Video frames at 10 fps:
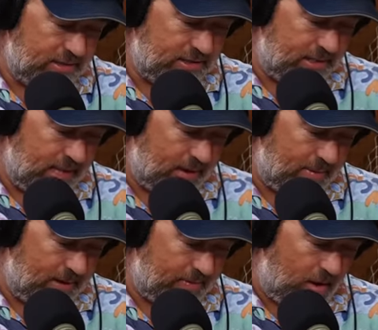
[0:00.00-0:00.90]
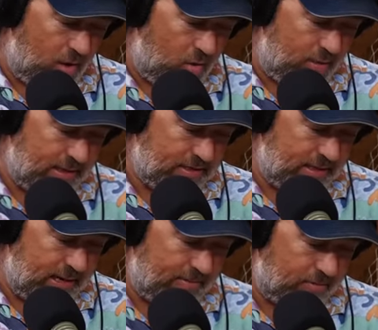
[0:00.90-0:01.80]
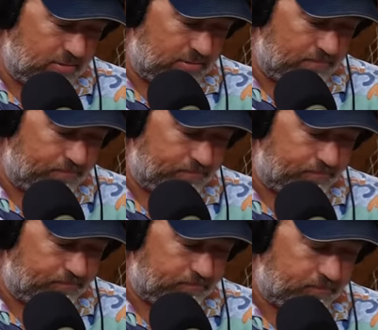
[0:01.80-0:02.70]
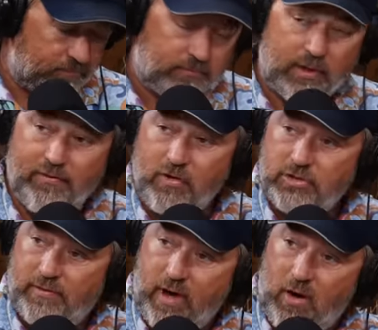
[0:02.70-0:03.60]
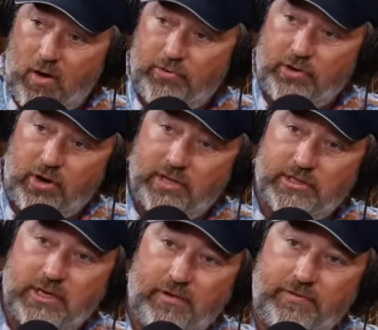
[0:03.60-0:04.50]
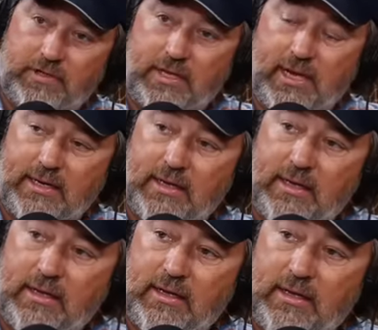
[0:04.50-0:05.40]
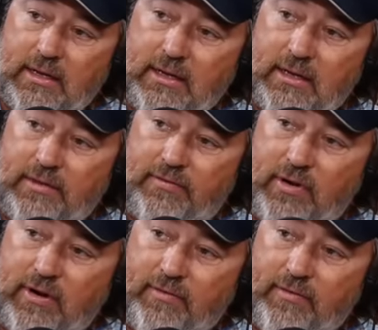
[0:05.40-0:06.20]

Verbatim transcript: mentioned that about the always and nevers. First of all, on your unselfish thing, if you